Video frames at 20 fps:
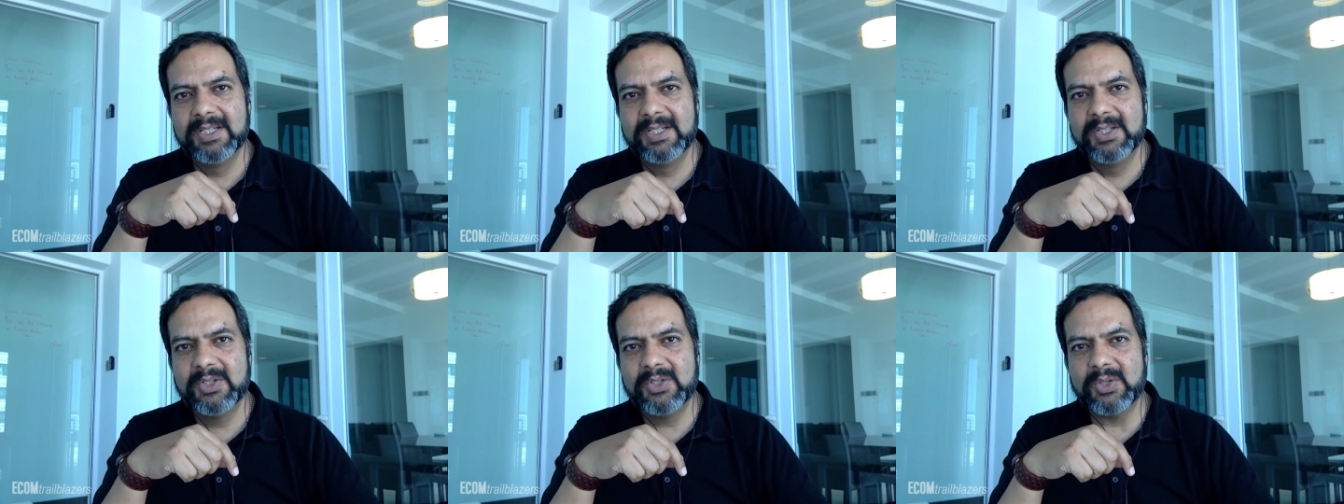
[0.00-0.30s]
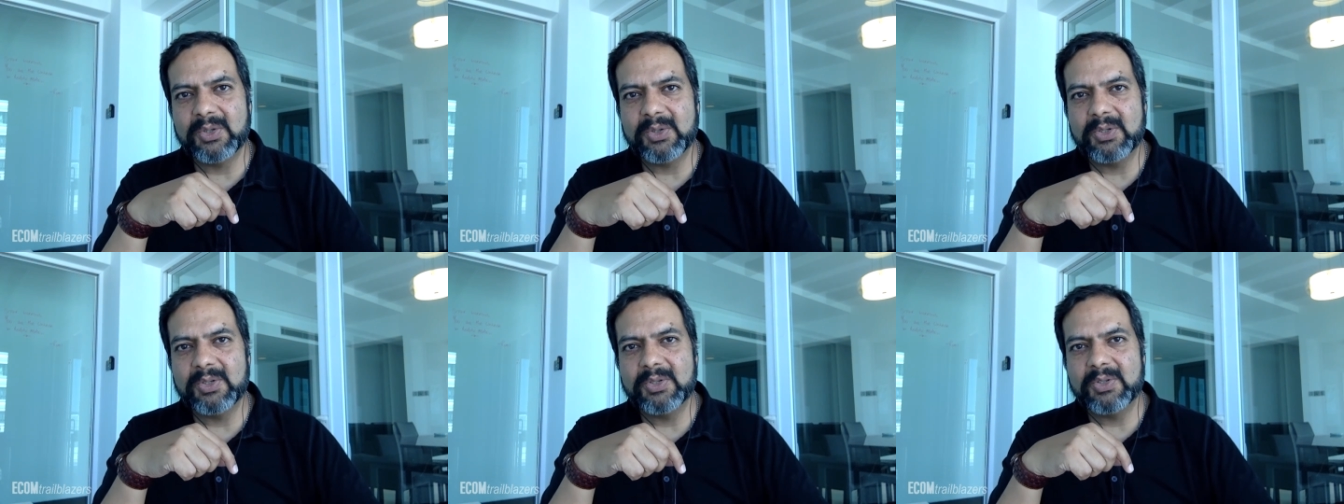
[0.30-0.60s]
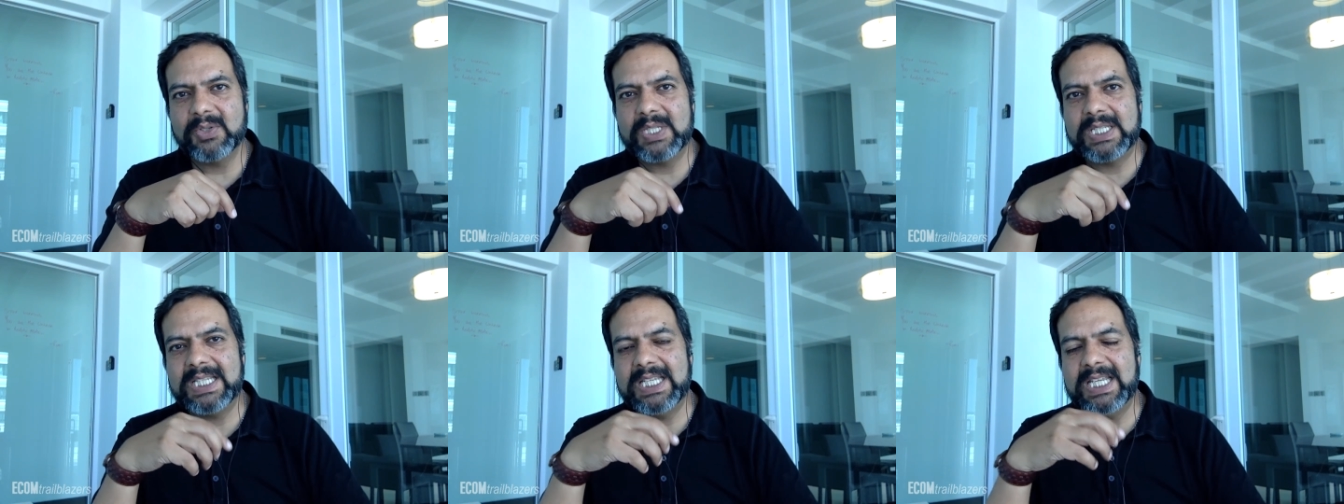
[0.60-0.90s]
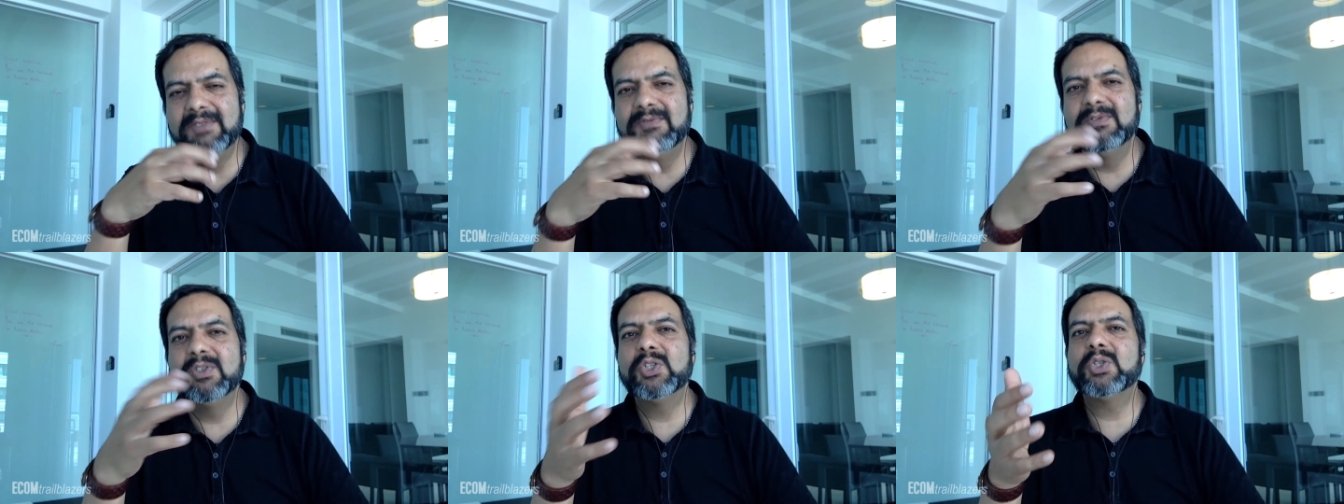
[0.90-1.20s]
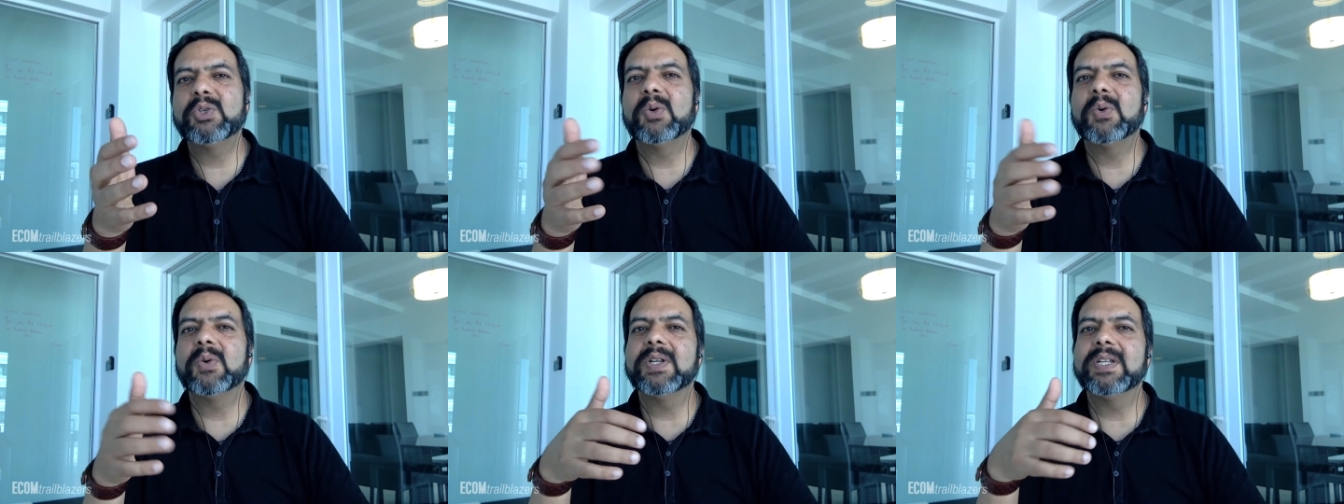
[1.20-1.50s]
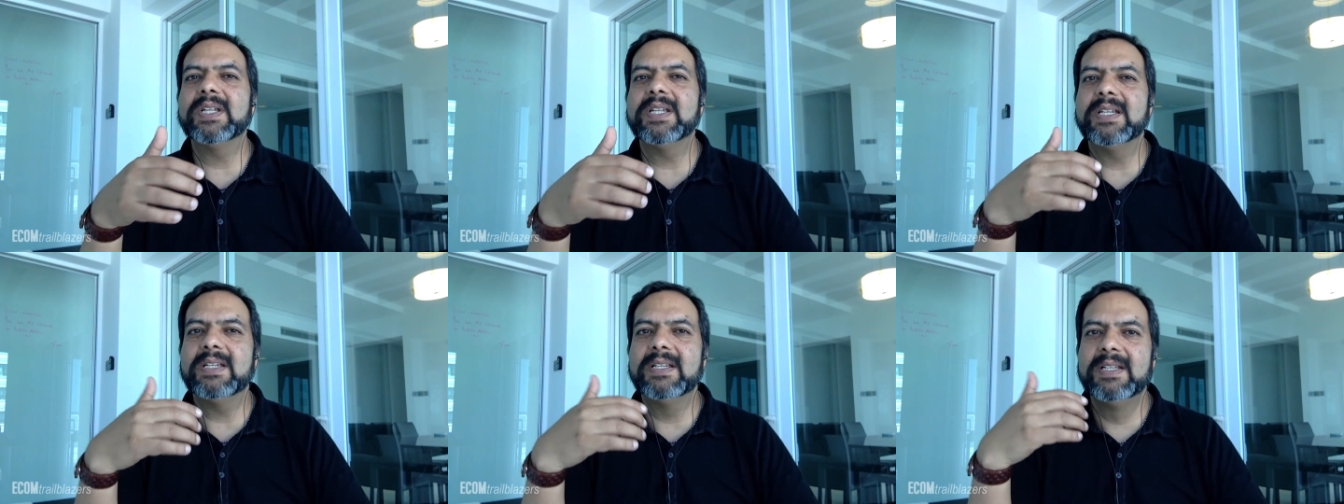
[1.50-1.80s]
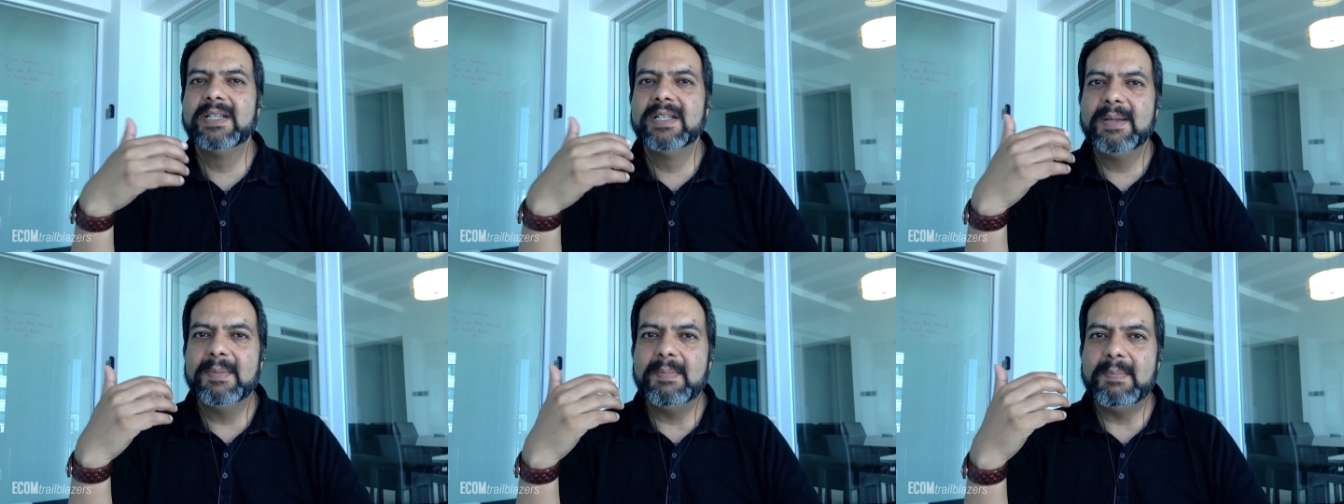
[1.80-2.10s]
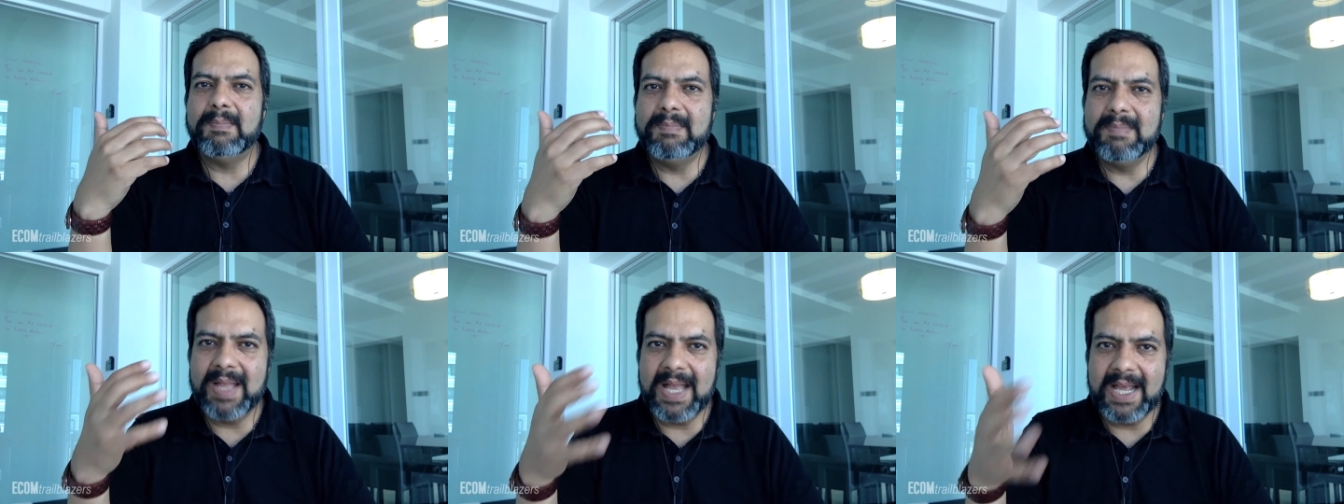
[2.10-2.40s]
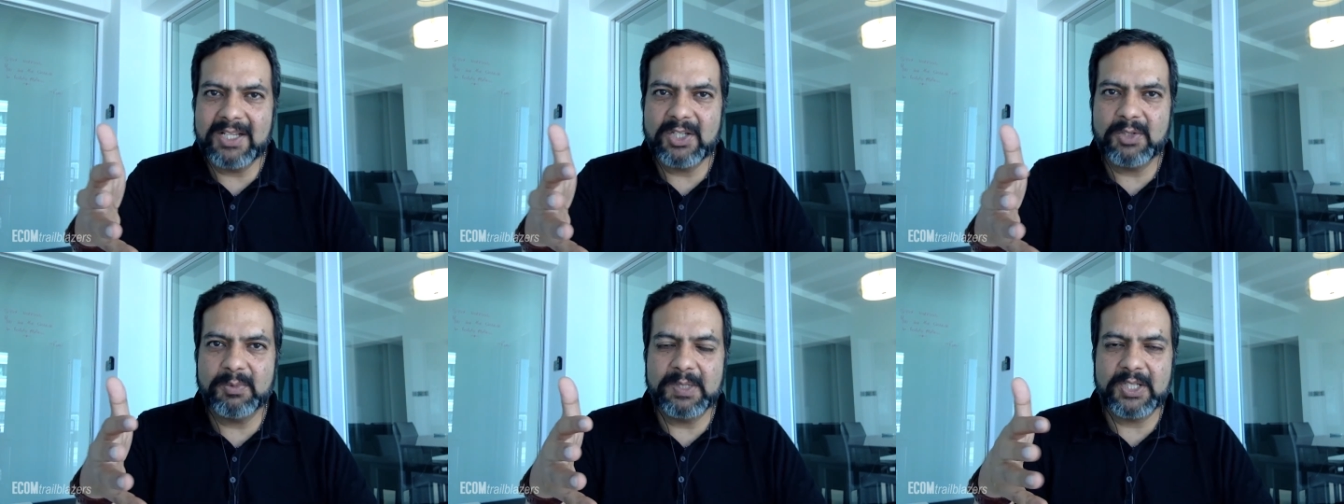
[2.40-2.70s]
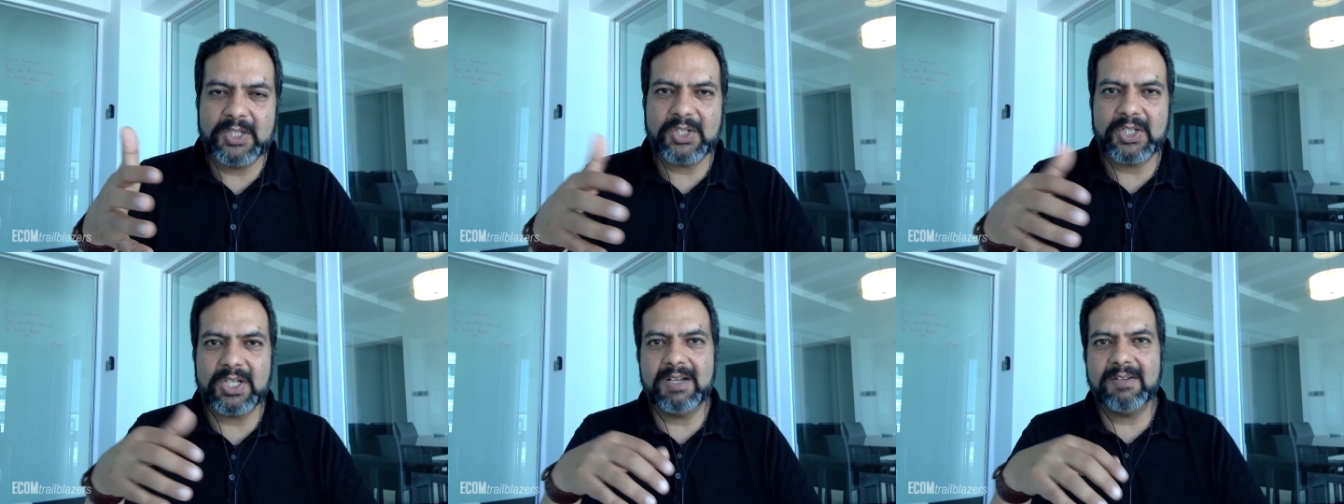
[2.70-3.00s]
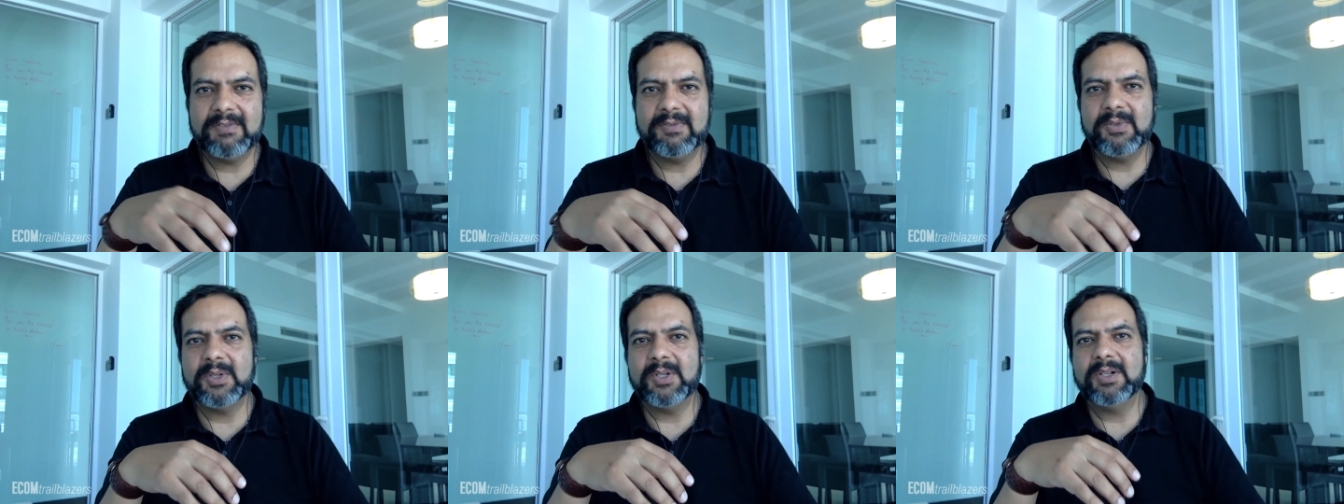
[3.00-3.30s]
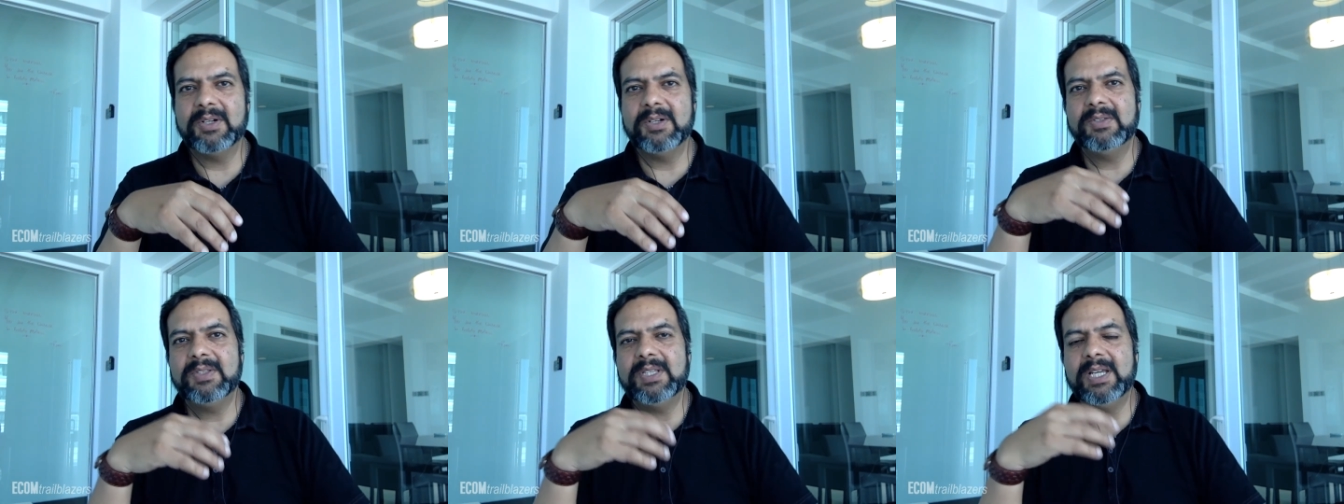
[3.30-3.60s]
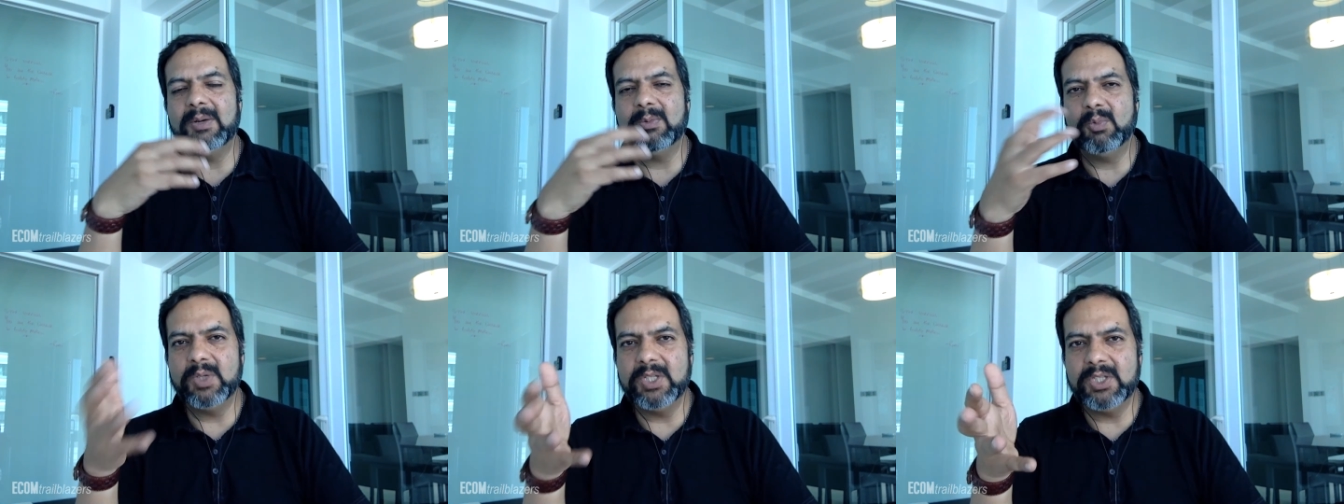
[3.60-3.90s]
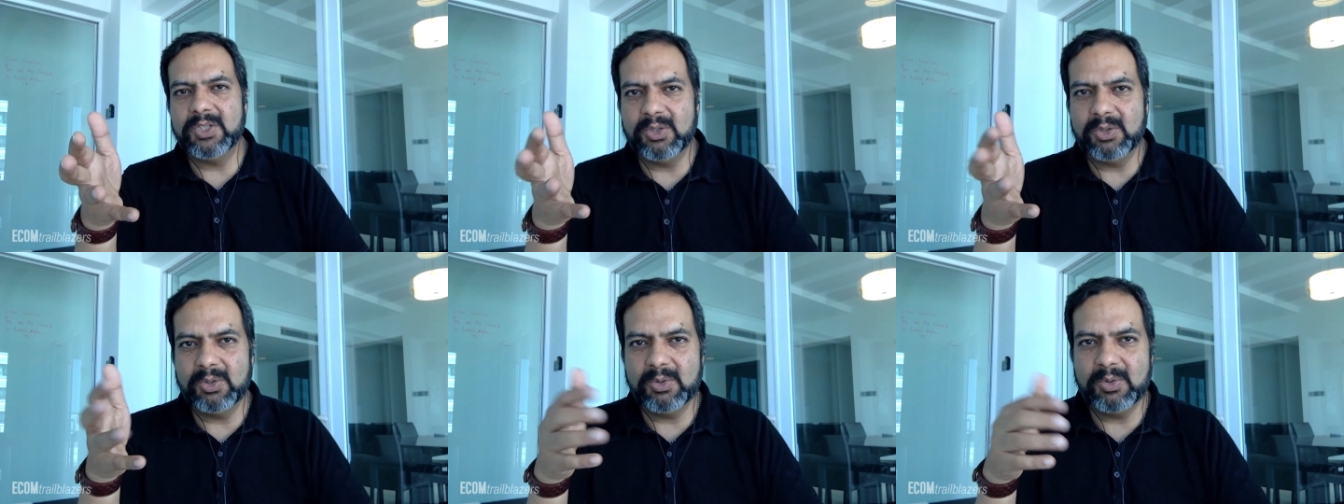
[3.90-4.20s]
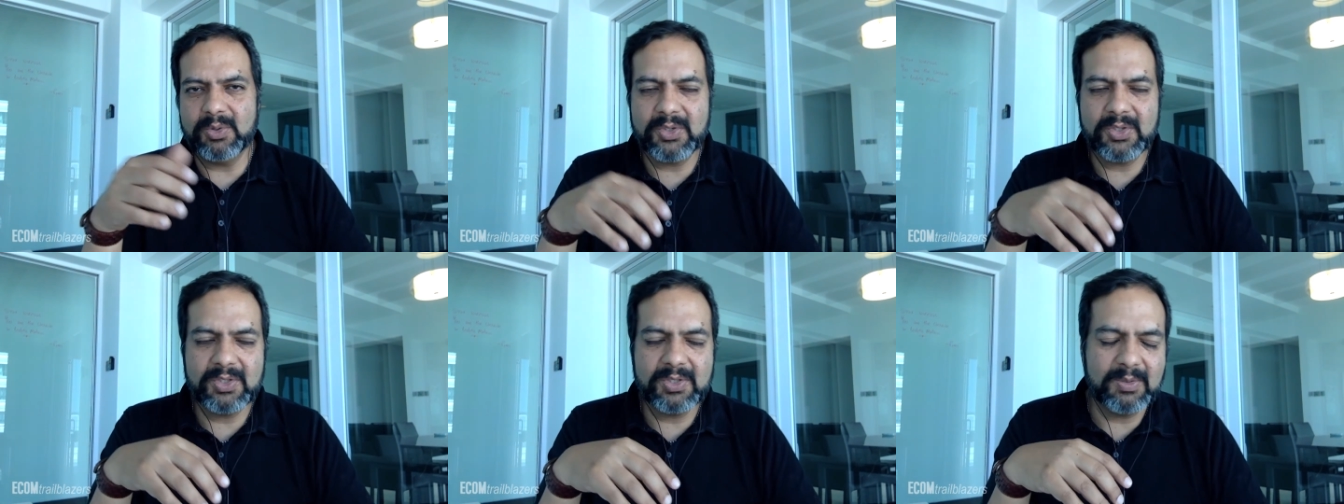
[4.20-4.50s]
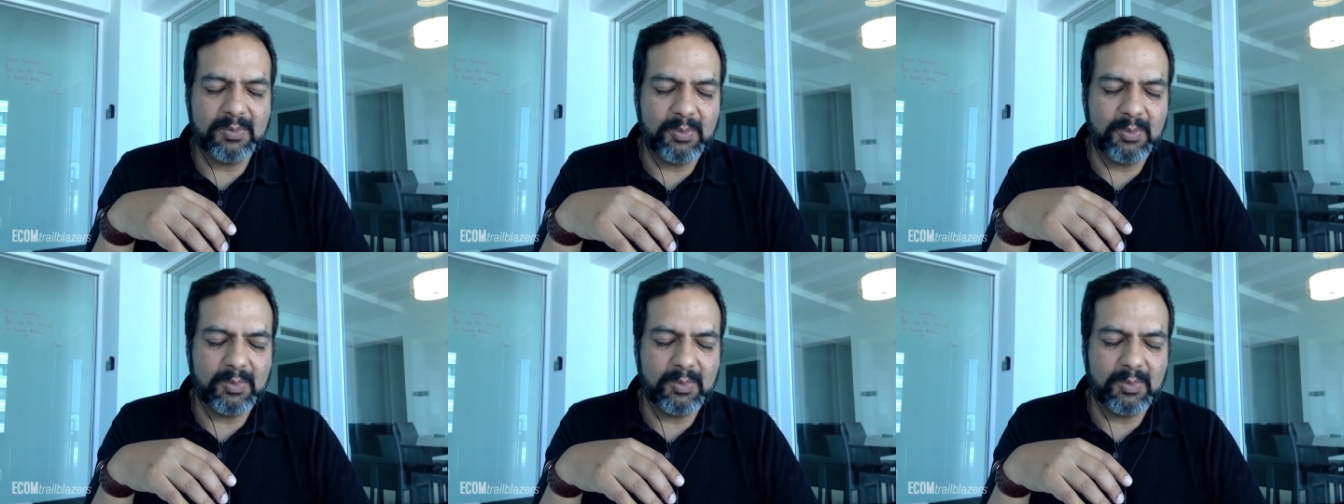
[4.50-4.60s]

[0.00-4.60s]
So there's inventory management software that we use.